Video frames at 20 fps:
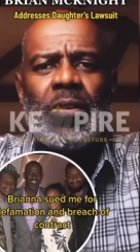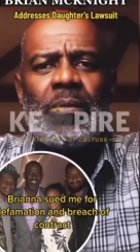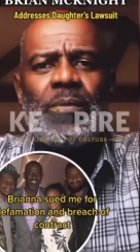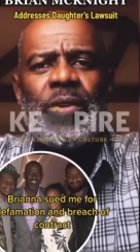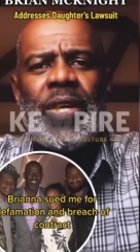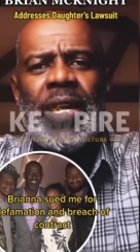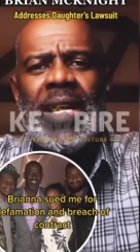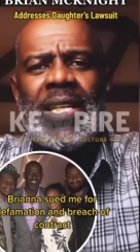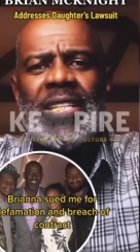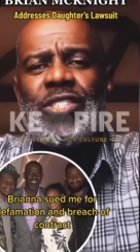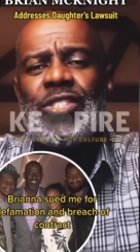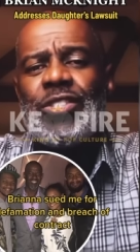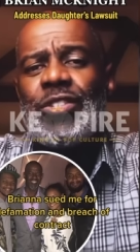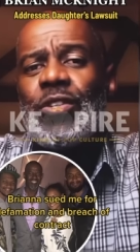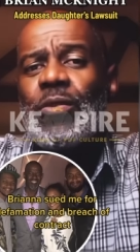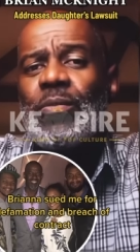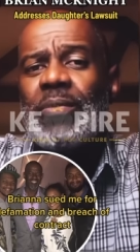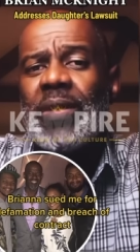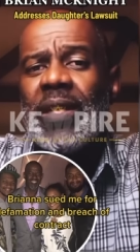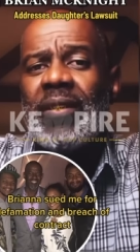Brianna,
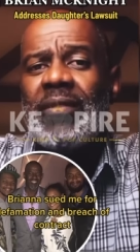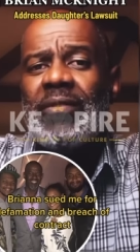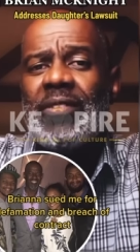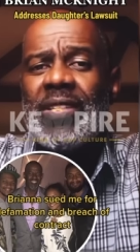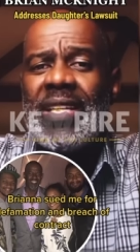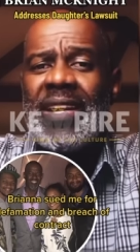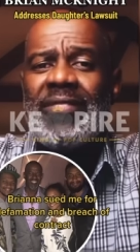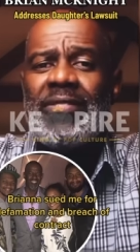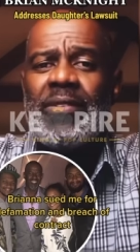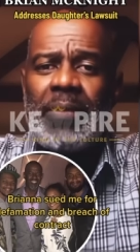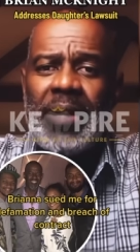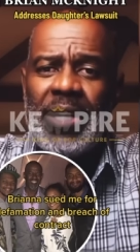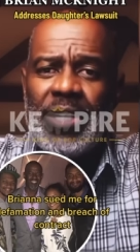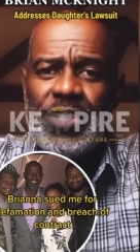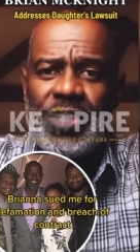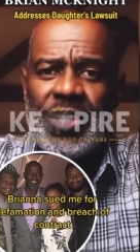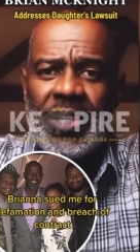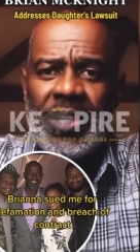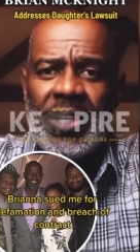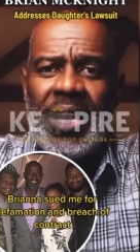sued me for
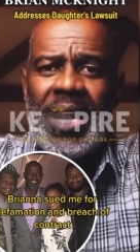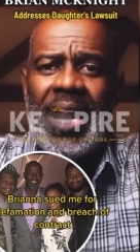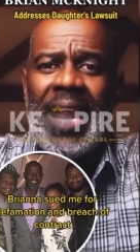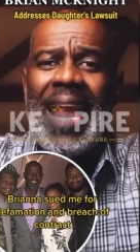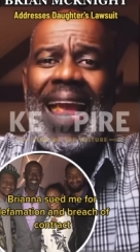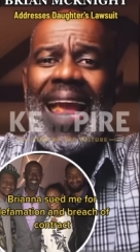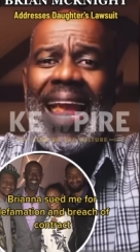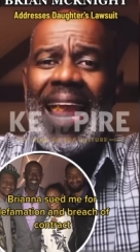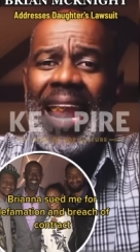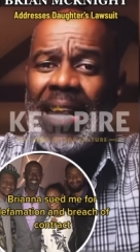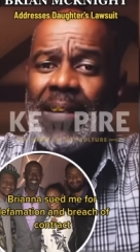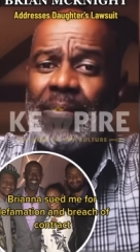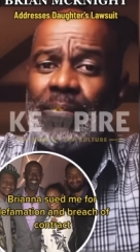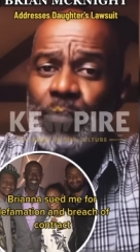defamation and